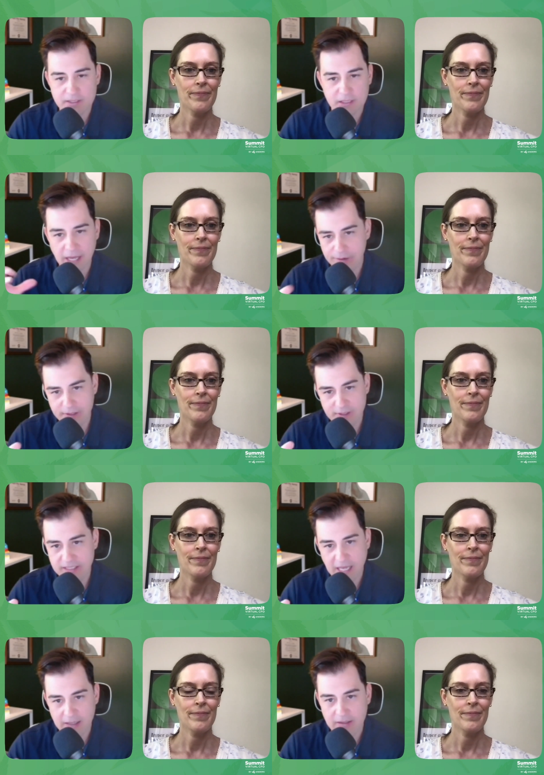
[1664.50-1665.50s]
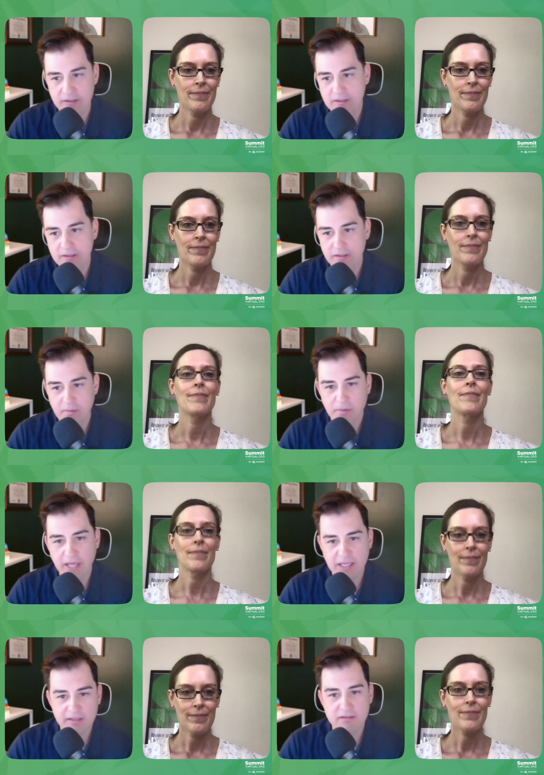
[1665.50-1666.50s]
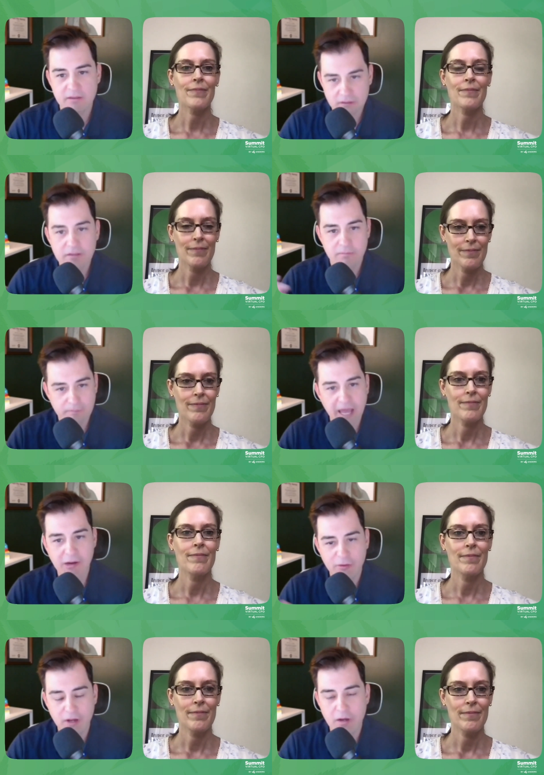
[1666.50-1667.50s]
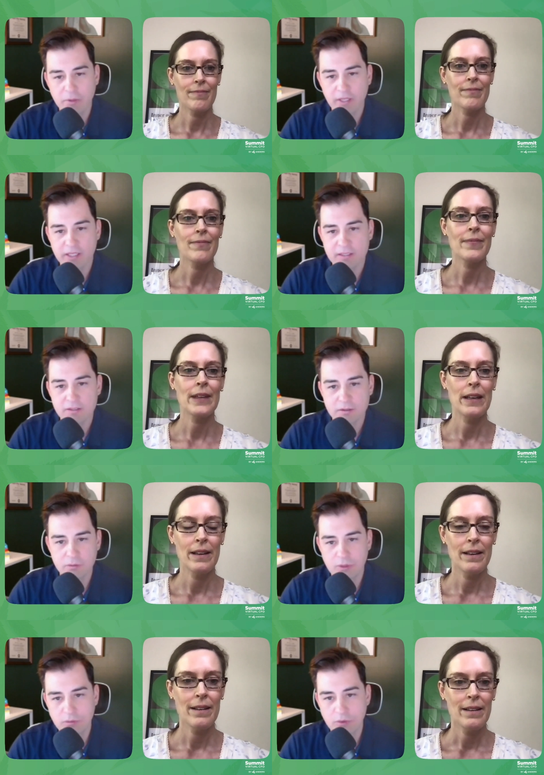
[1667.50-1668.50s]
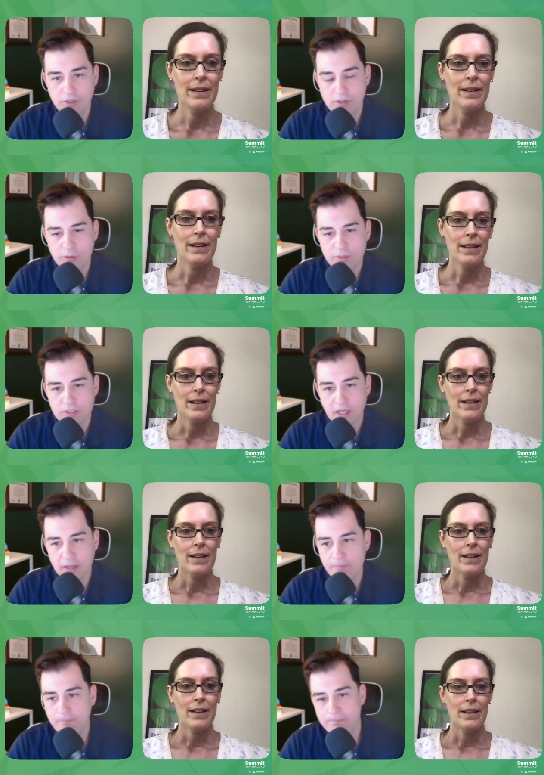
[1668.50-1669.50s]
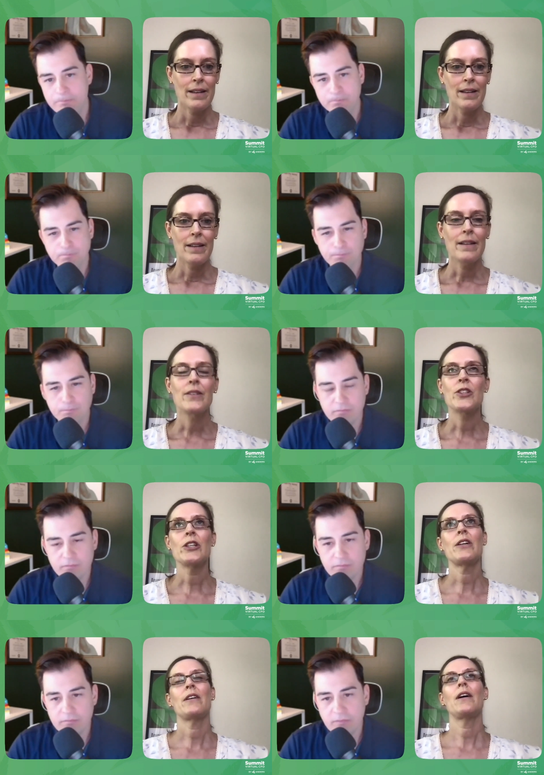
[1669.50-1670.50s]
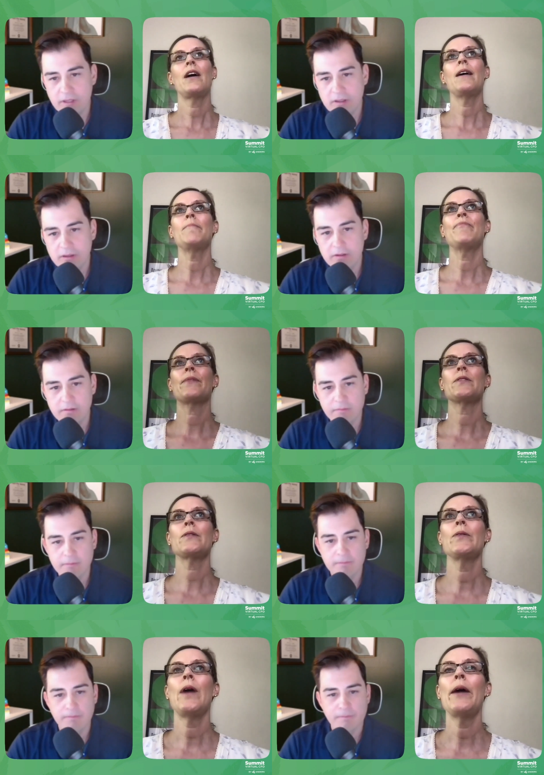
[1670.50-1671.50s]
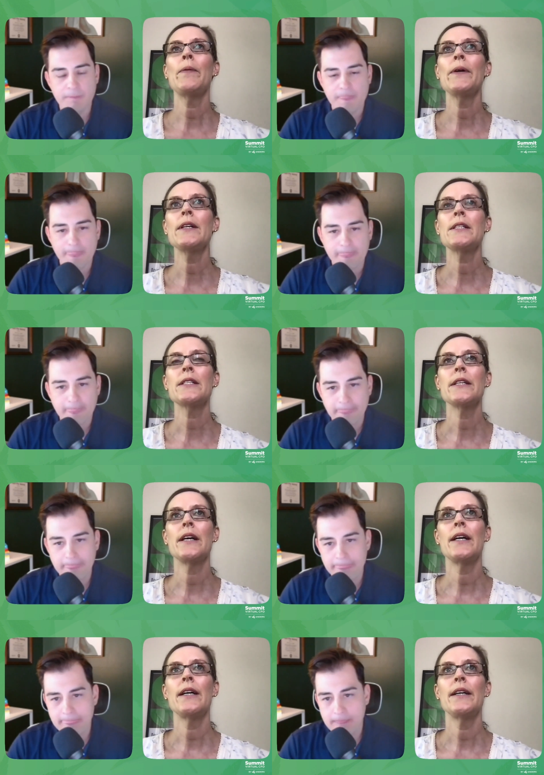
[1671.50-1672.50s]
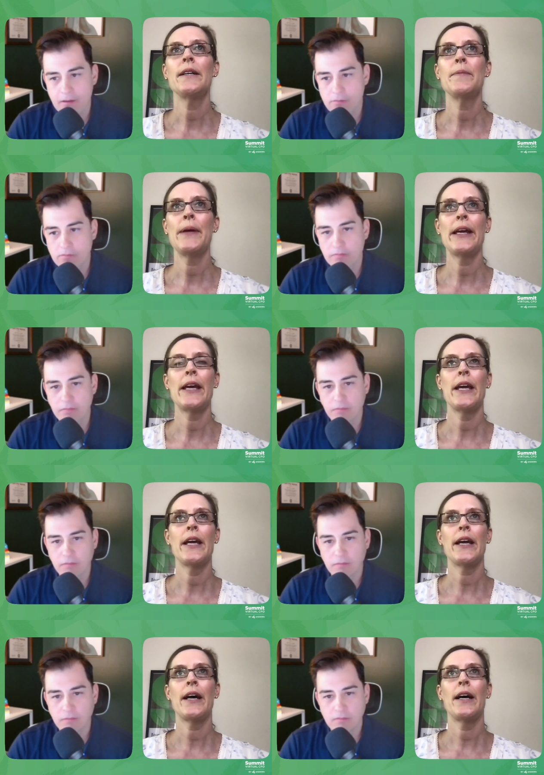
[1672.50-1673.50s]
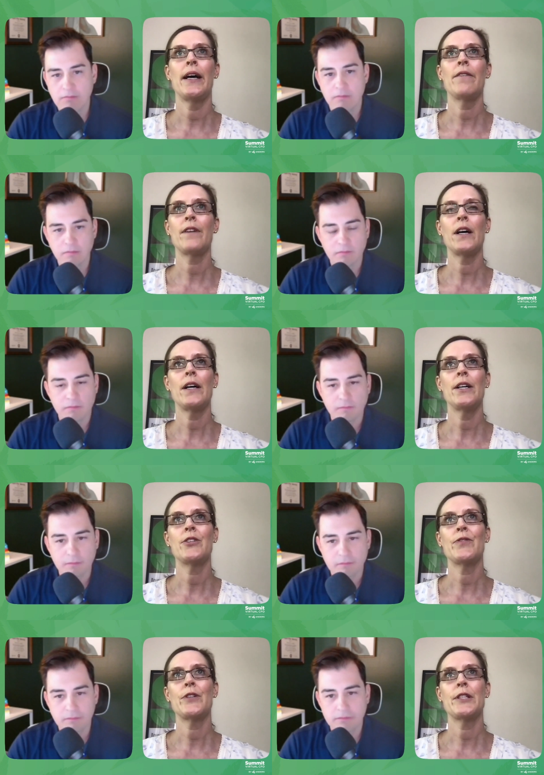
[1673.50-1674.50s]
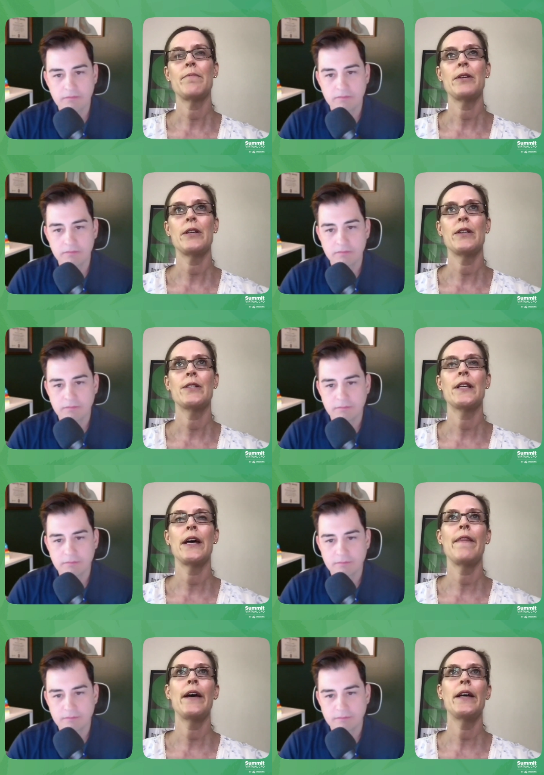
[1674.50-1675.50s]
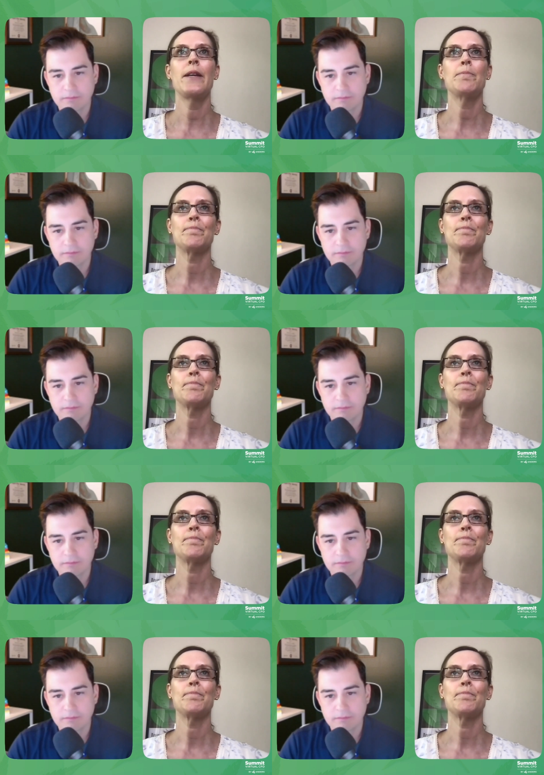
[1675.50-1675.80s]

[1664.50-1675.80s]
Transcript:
Speaker 1: and how does that banking background play into what what you're doing today
Speaker 2: sure um so i worked uh in banking out of college for some years and then